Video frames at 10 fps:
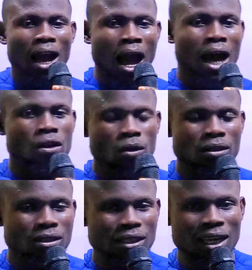are
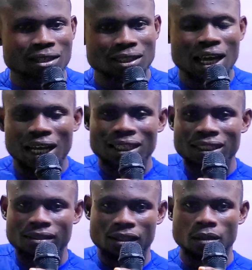not entirely
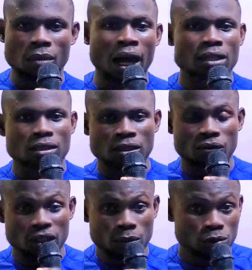the same as
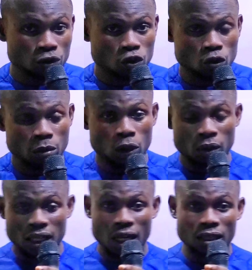the variables you'll be
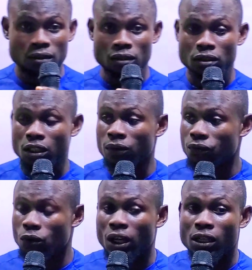looking at
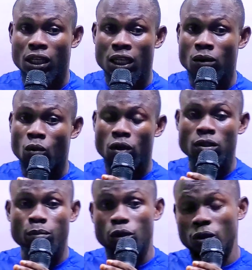if you are in
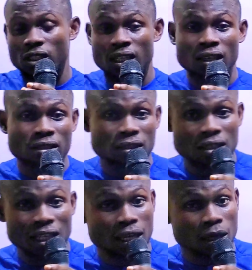what? Pure
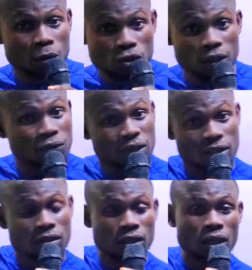sciences like chemistry,
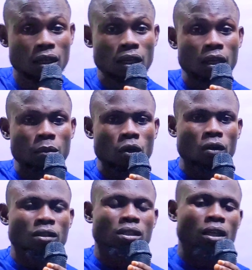physics,
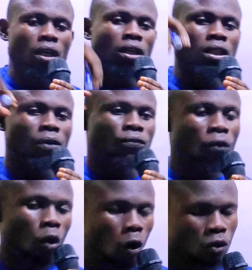because the
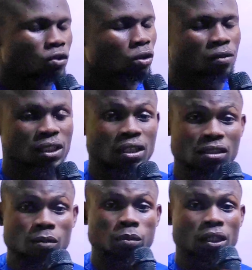focus of the
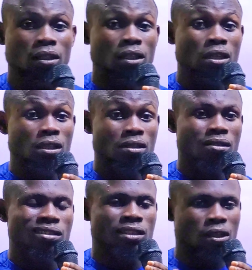discipline
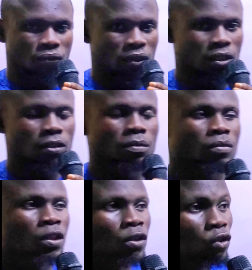is different.
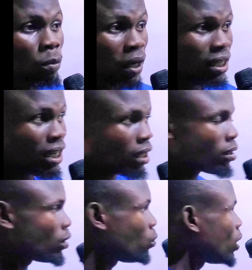So by
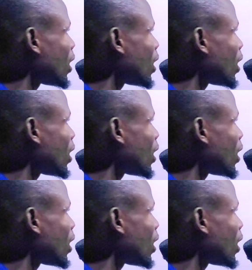that, we